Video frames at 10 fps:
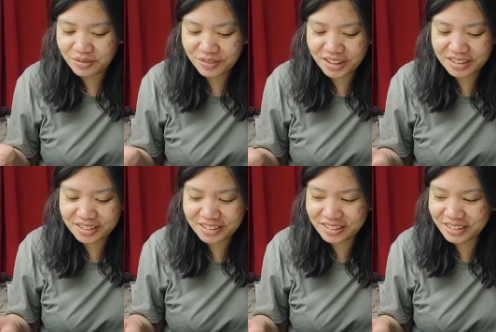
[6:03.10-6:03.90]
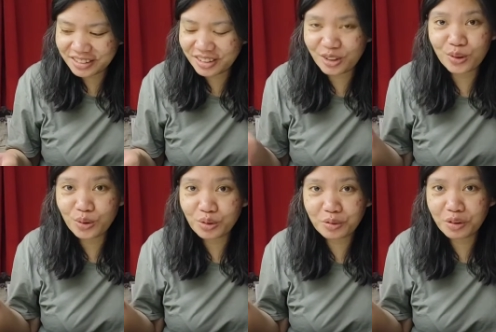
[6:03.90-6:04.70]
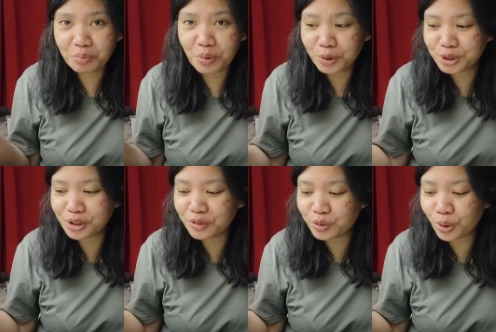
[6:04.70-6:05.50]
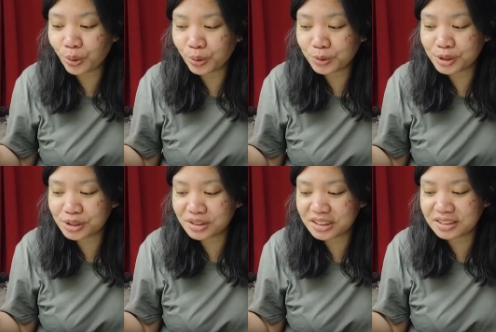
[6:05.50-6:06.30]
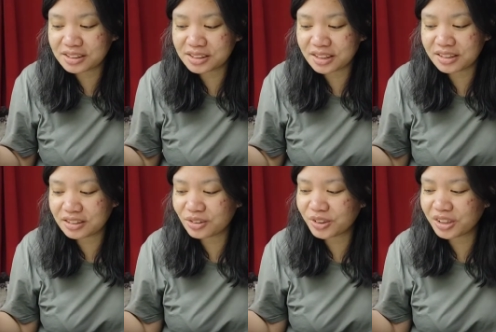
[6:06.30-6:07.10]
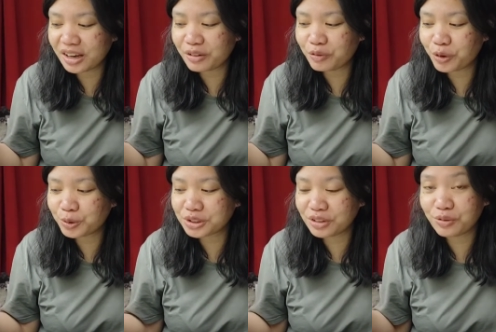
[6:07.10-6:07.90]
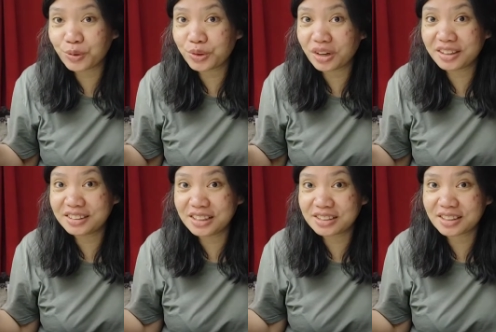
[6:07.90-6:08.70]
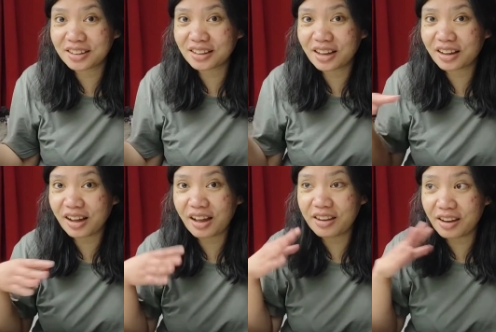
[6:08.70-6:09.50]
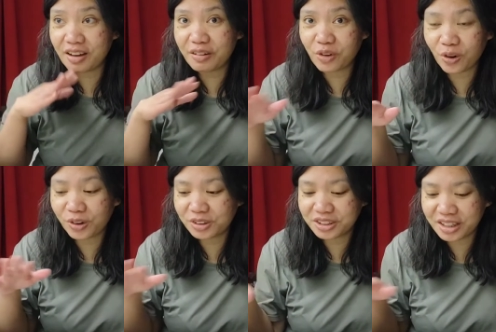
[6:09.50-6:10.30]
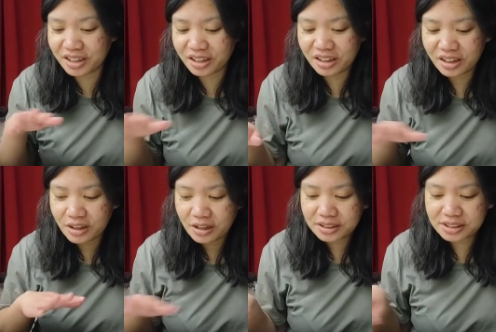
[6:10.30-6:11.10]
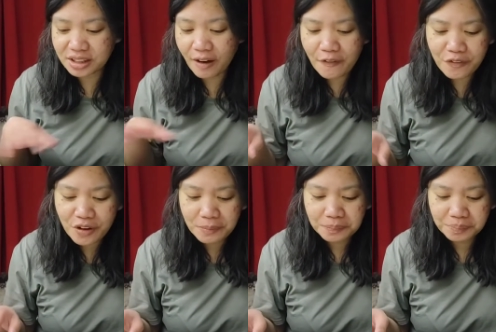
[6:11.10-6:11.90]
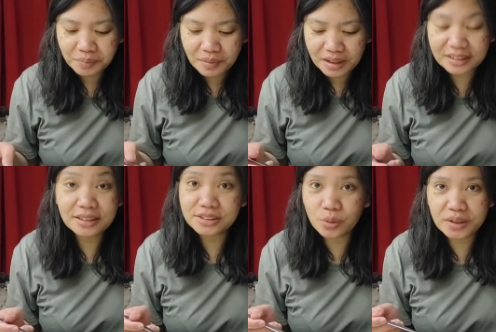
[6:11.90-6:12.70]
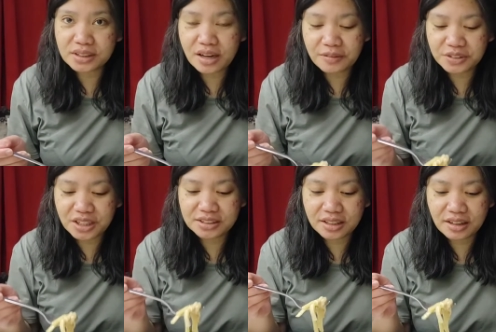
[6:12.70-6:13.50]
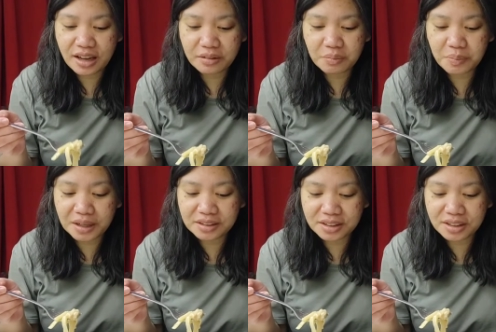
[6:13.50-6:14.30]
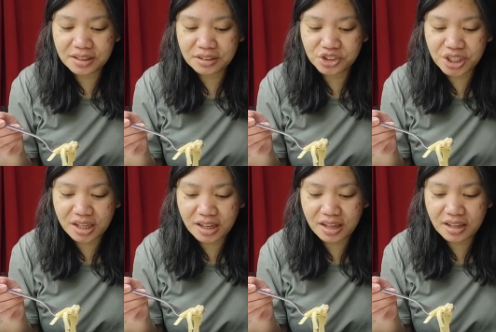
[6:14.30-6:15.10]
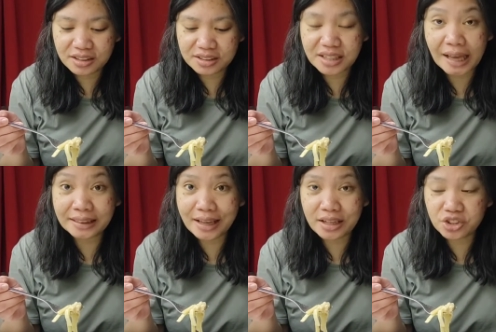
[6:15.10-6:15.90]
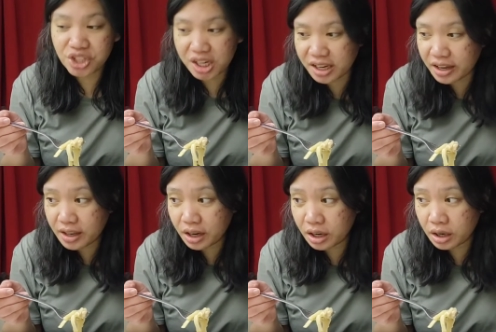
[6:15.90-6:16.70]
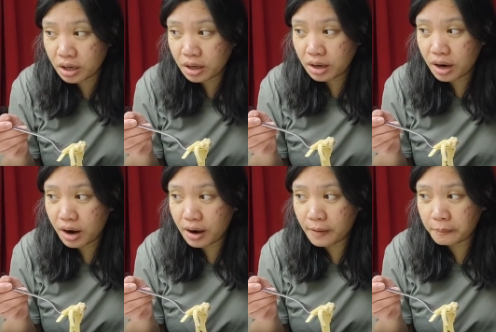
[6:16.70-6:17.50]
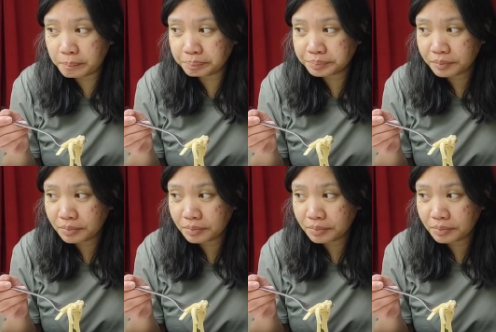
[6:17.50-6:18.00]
but you know most of Coles instant or like frozen food are decent. Like I love all their stuff. At least the ones that I've tasted, like butter chicken, satay chicken, um,